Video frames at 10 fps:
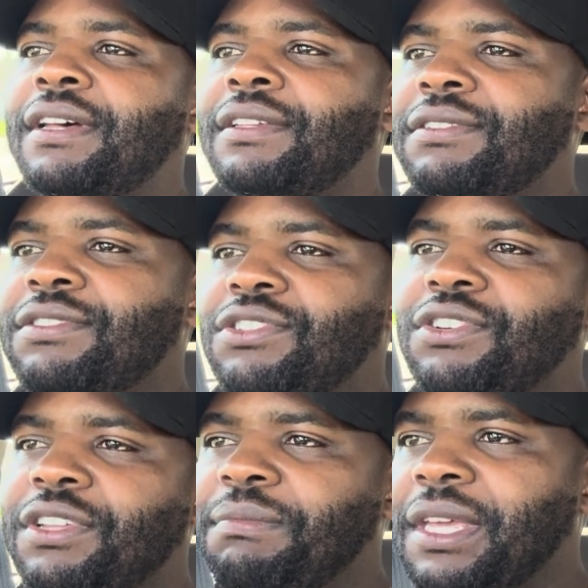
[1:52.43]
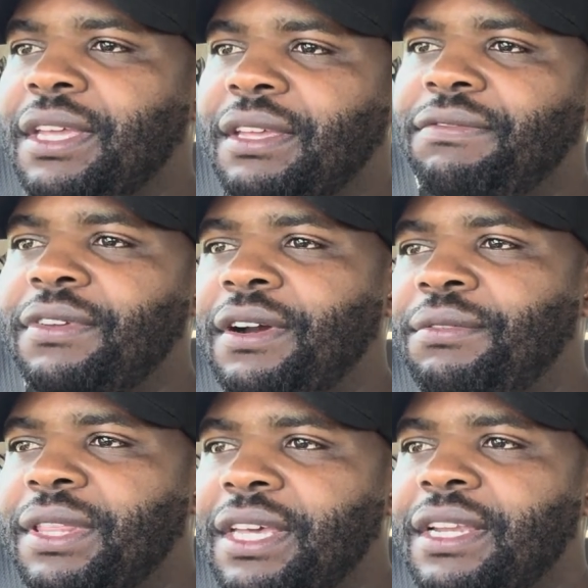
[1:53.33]
So join me if you are
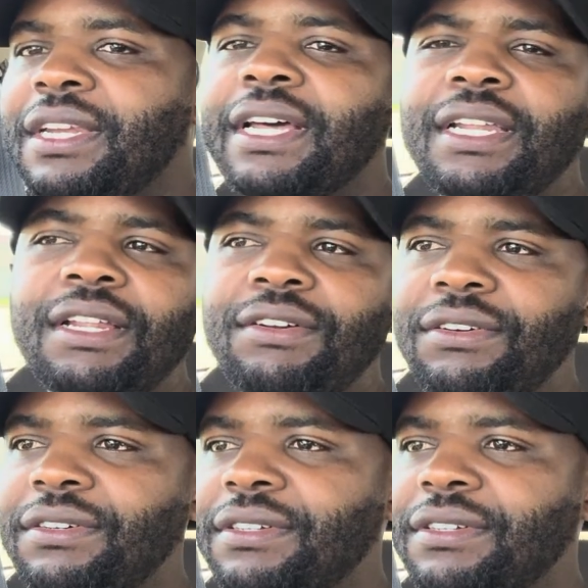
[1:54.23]
within Dandenong,